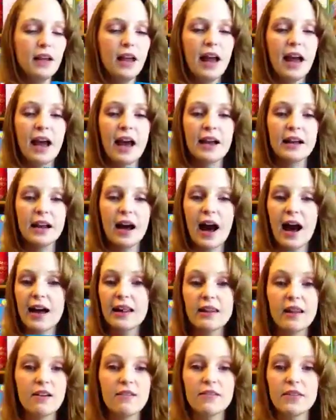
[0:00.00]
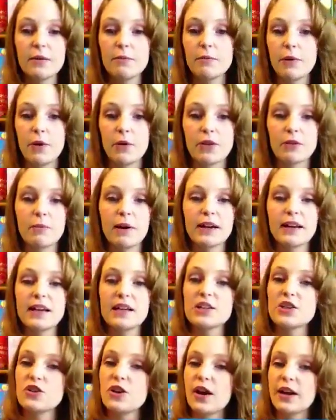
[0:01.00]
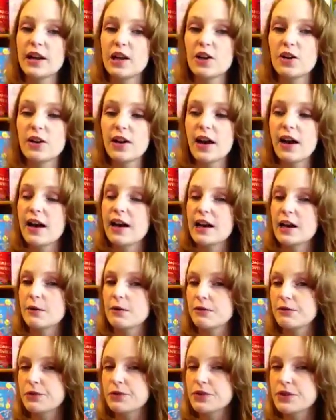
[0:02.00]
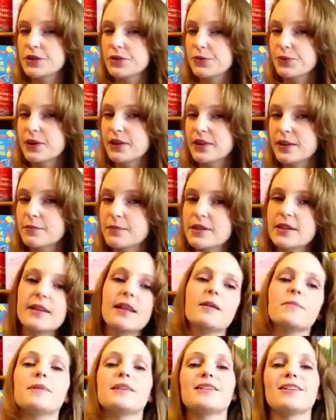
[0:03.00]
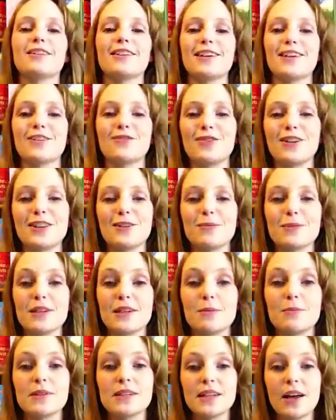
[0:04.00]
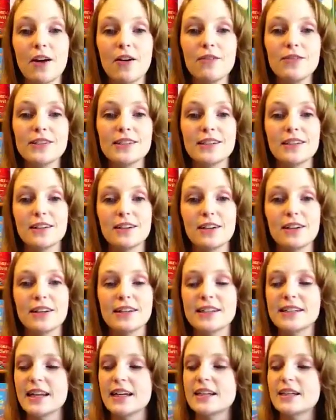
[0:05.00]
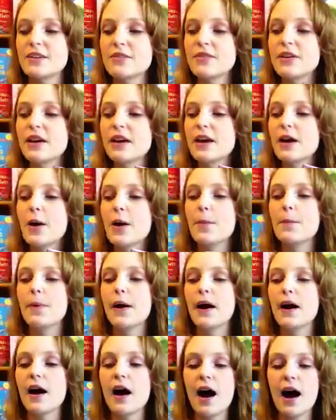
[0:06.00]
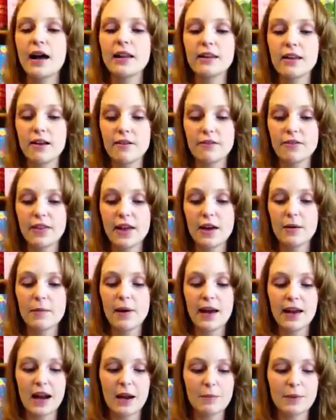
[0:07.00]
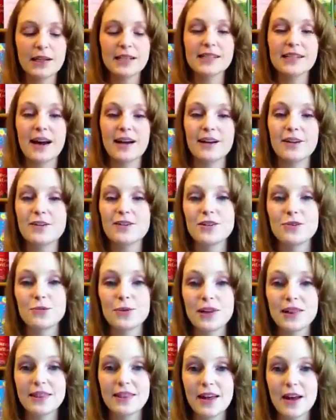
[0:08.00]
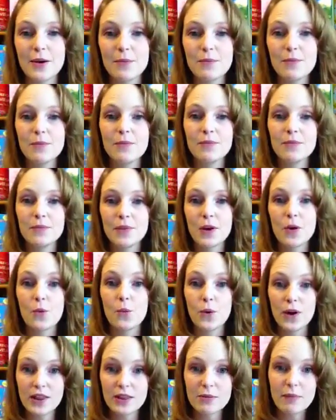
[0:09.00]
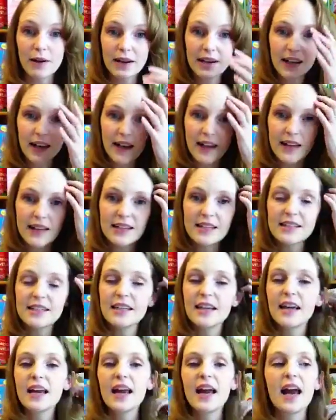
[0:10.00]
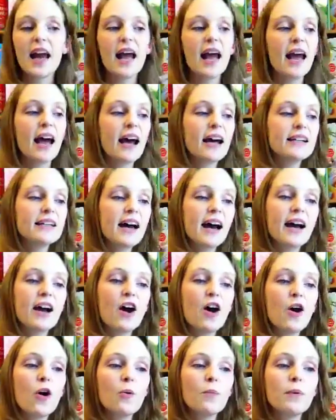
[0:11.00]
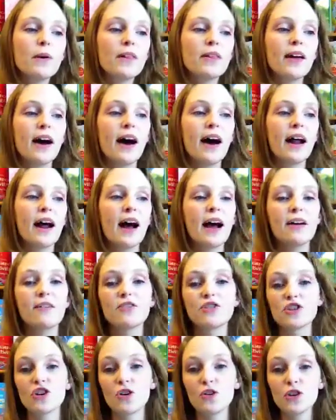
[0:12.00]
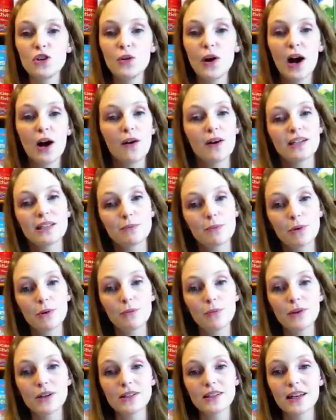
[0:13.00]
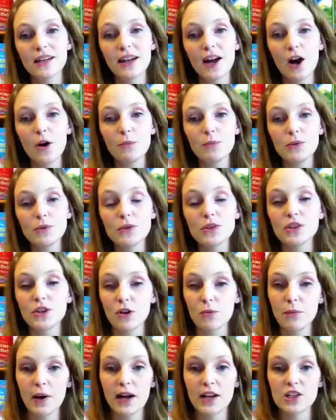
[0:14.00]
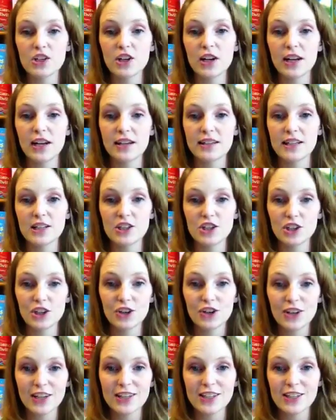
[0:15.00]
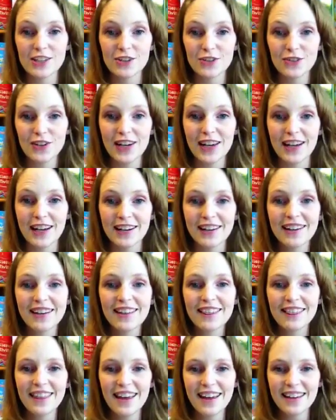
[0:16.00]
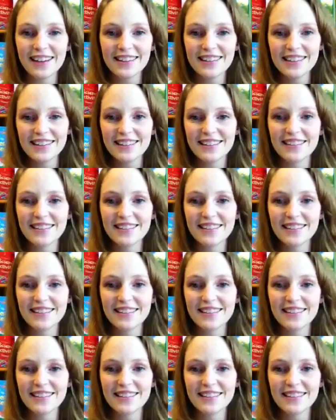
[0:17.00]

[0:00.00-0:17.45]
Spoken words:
And I love them both. My kids are not here yet, and I refuse to read them to them until they can read them to themselves as a little incentive. But I love them, and I'm excited to read them with my kids. And I hope that I've shown you how Usborne Books can help you so much in teaching your kids to read. Thanks!